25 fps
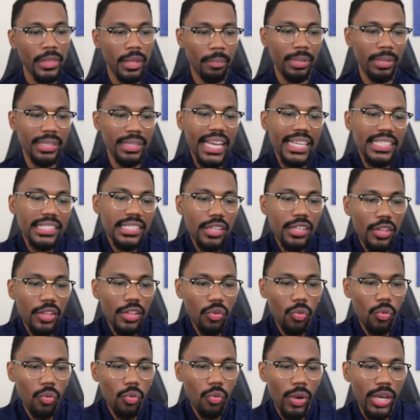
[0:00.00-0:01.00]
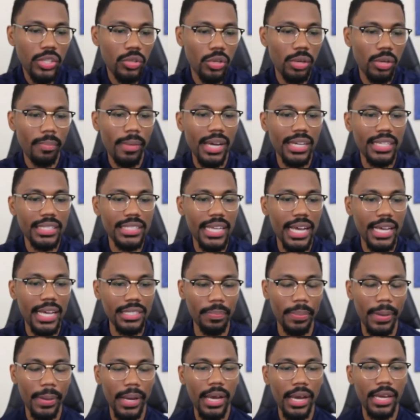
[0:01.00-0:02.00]
But that's another way you can monetize
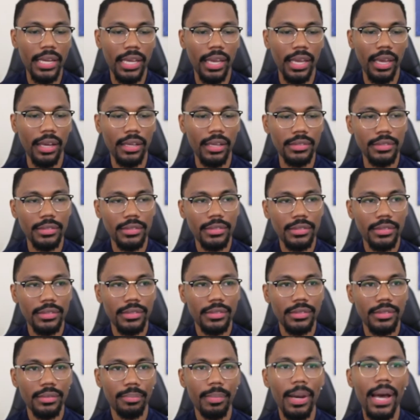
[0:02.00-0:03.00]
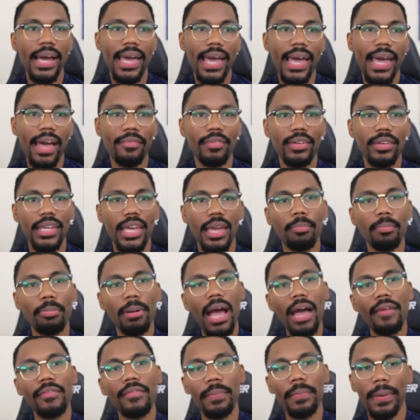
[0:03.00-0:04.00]
a podcast, by having a
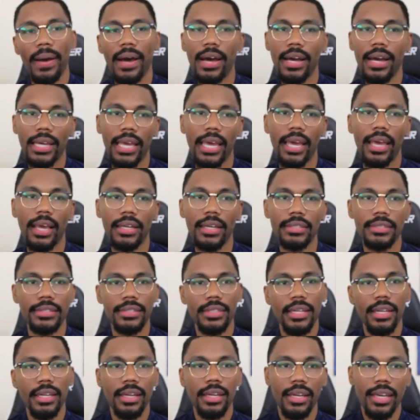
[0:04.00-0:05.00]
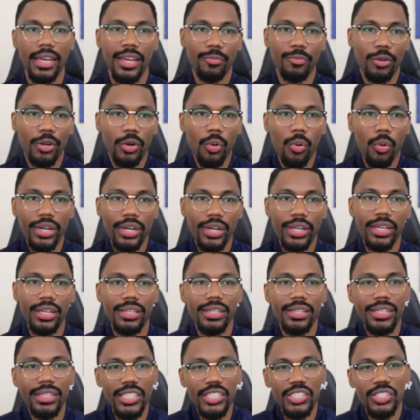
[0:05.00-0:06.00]
private podcast and recording
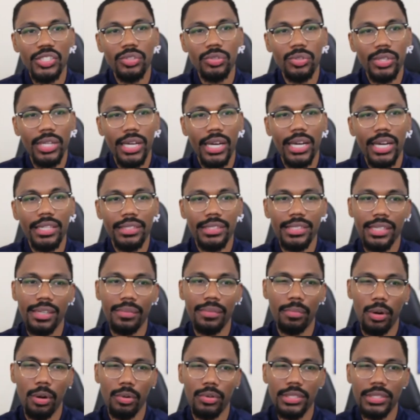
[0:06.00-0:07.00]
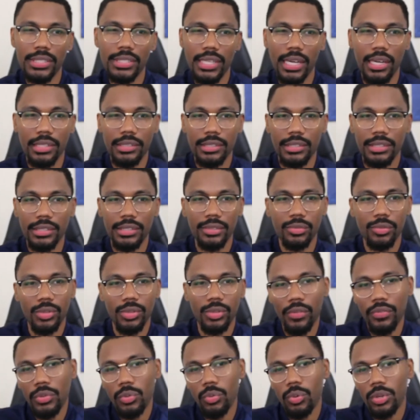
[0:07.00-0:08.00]
additional content, bonus content,
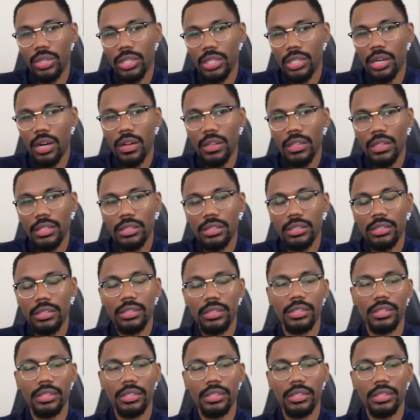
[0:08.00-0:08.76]
whatever you want to call it,